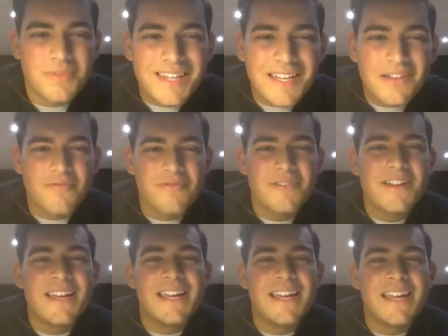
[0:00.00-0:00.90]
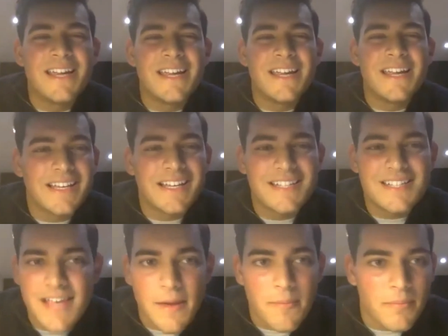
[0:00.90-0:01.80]
didn't really
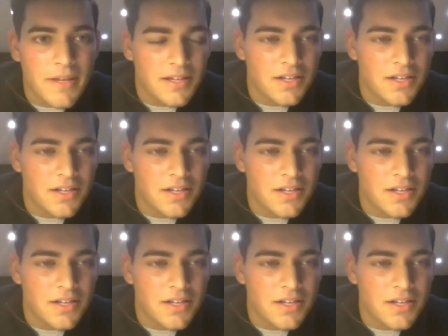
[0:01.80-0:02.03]
accept me.